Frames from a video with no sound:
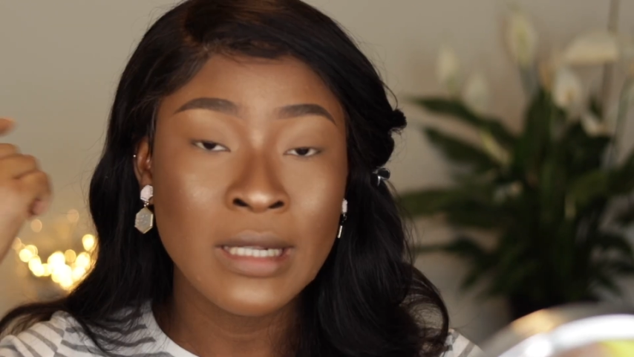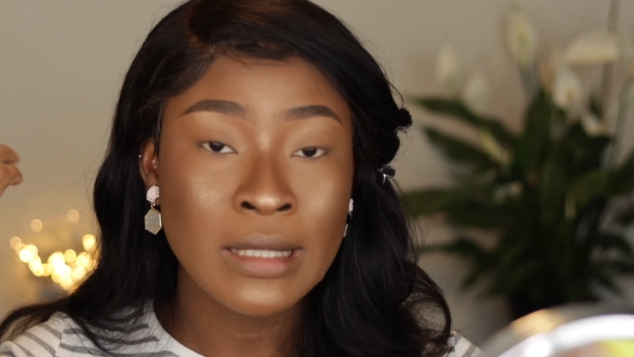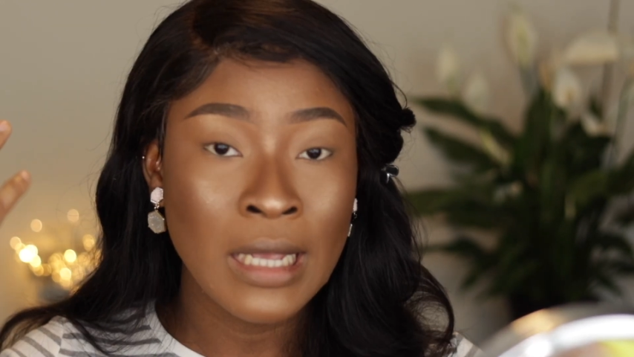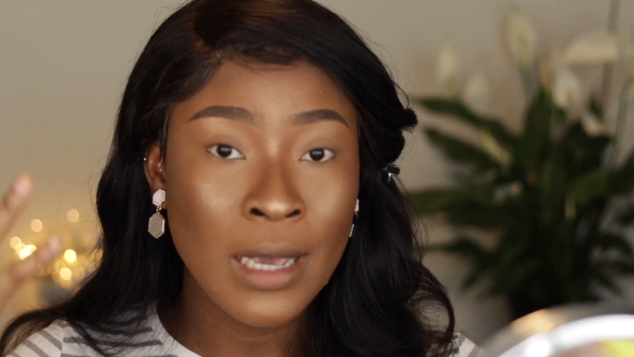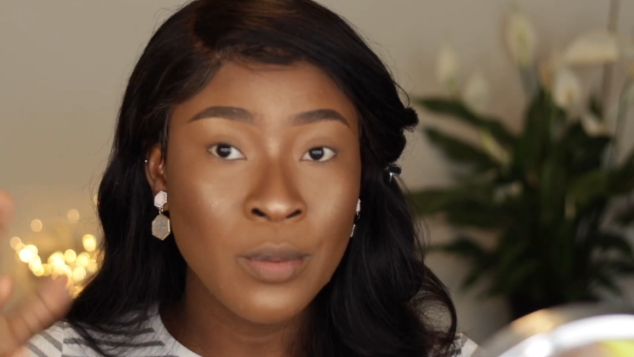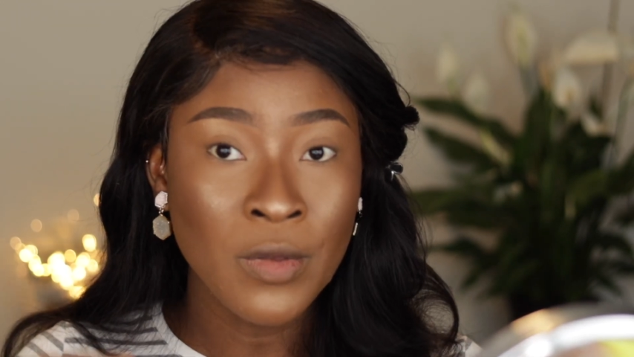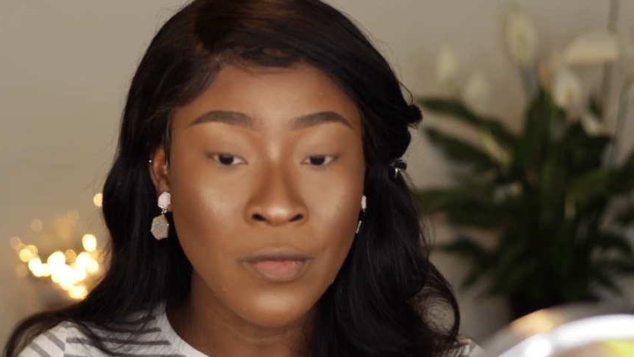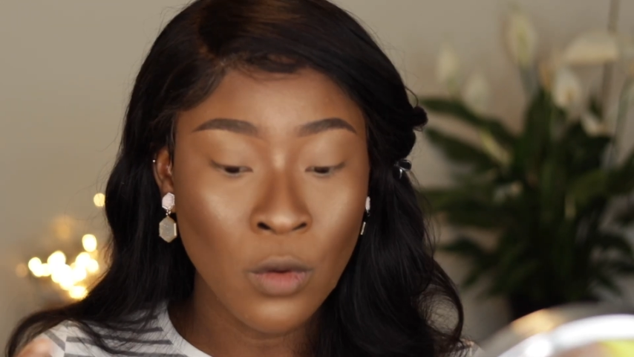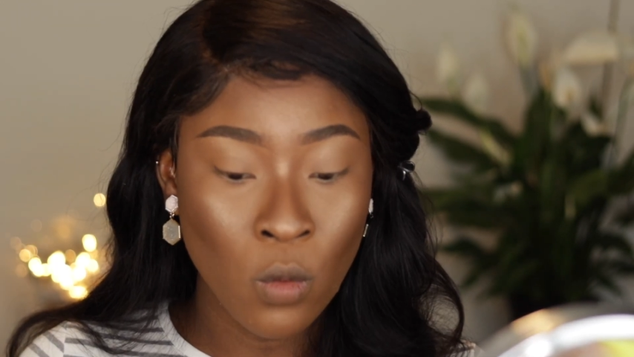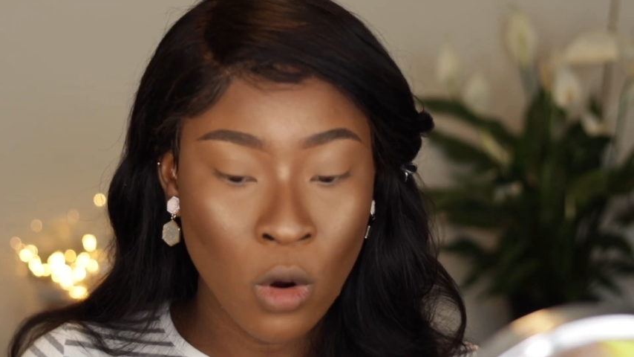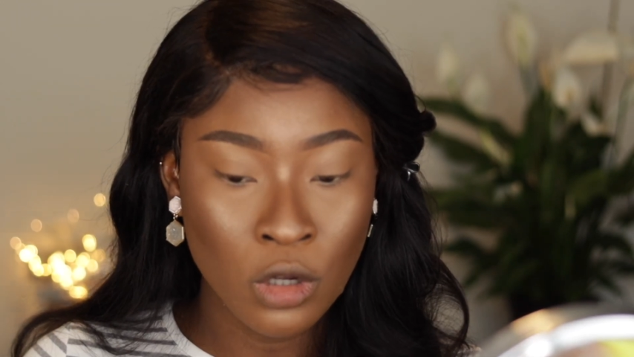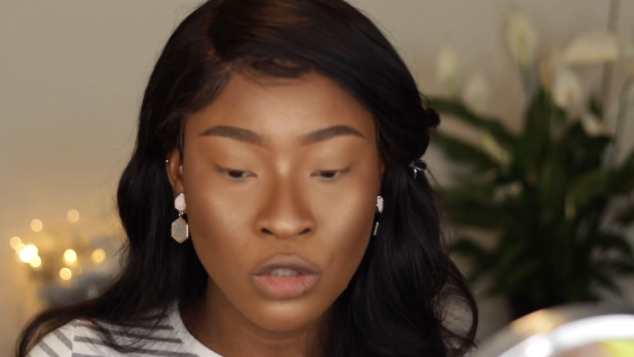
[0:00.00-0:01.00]
a tape if
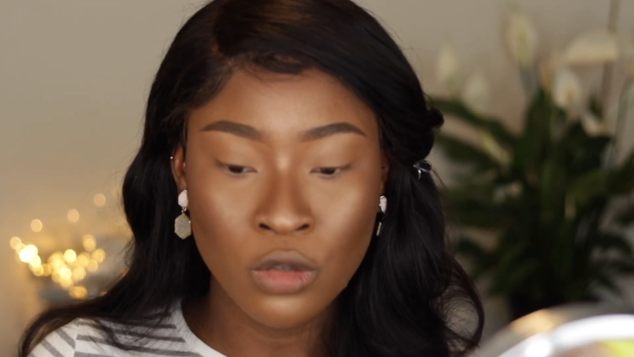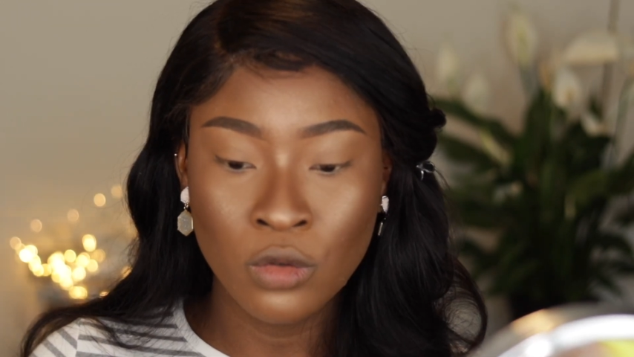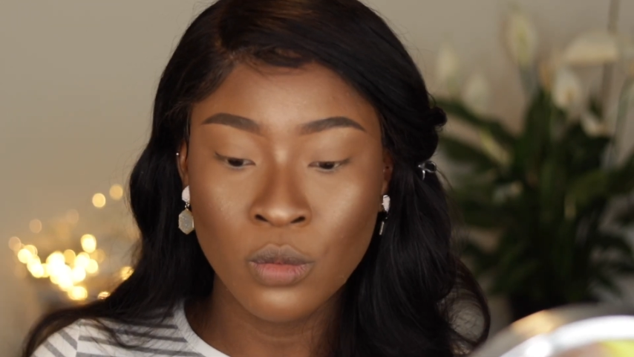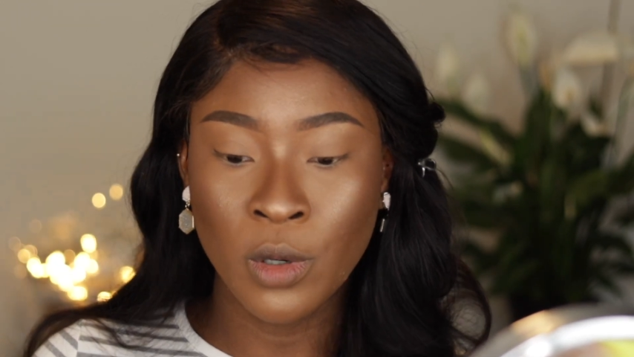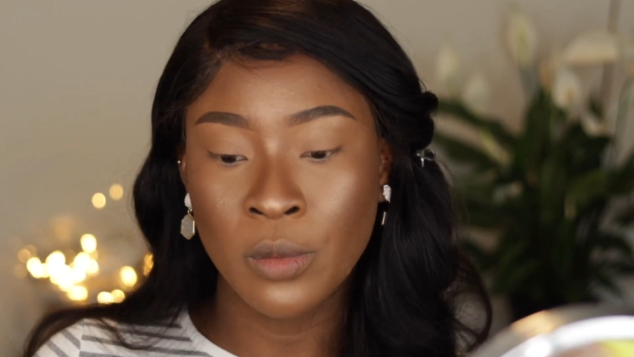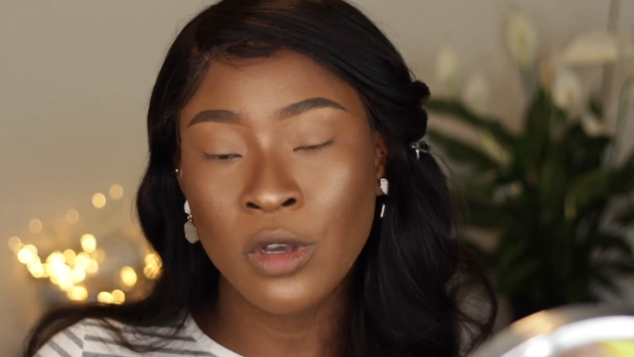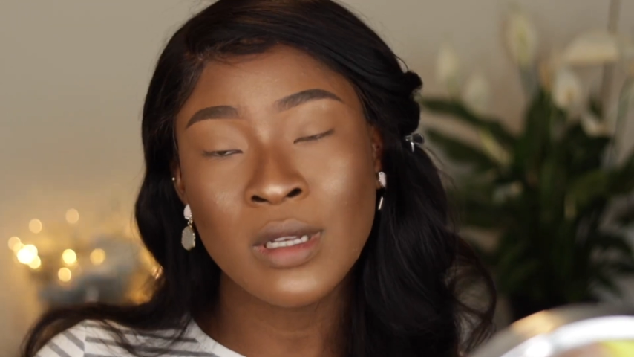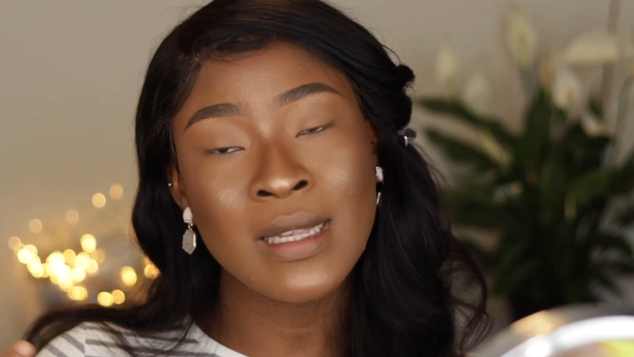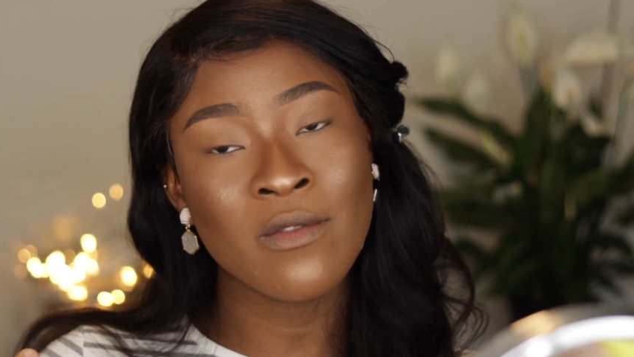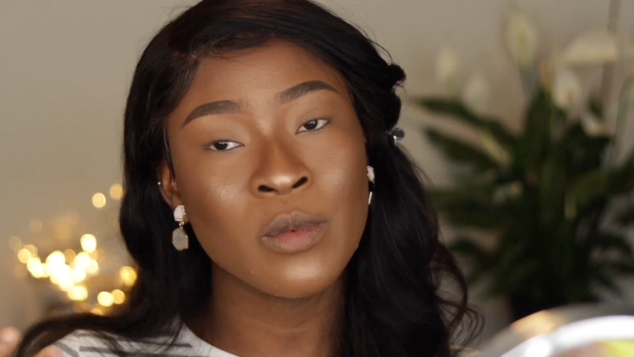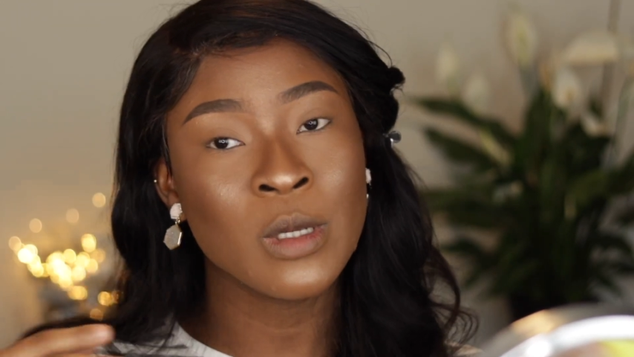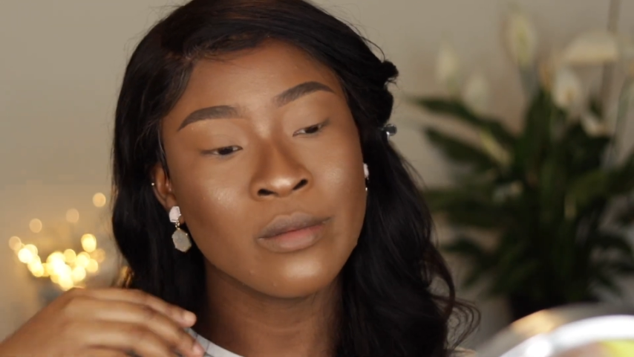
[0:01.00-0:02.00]
you want to, but because
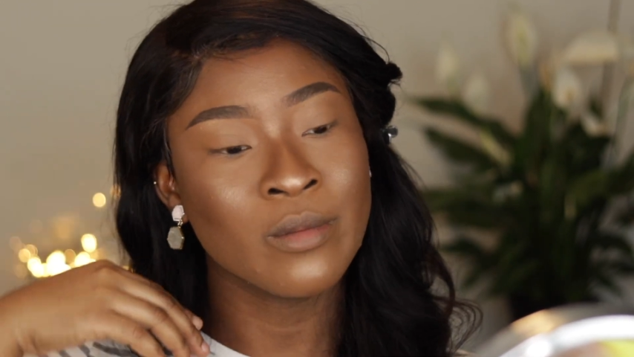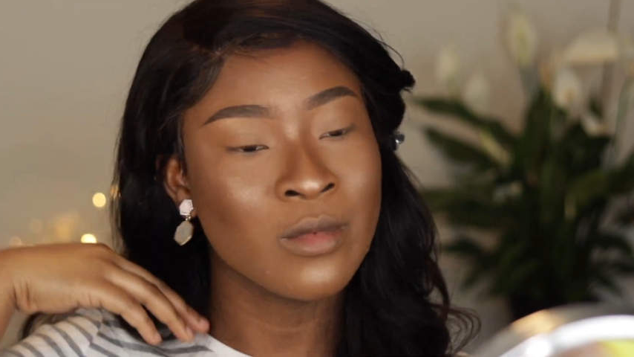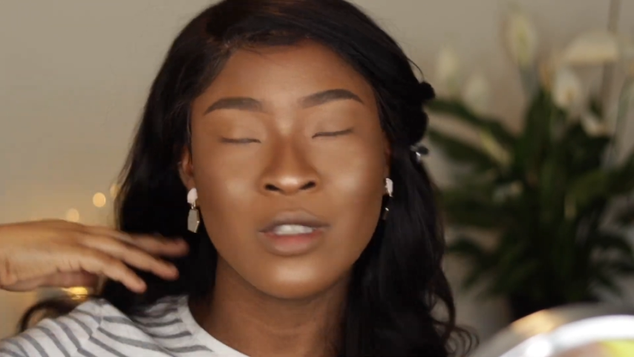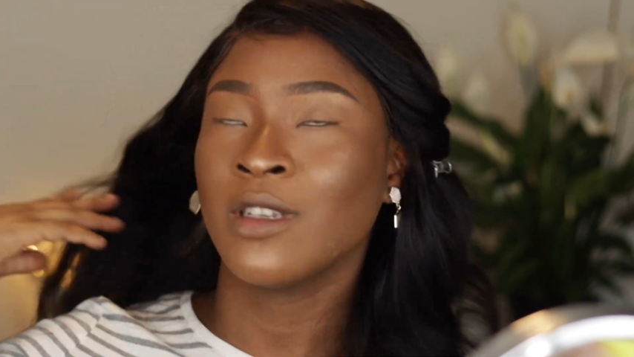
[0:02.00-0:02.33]
I've been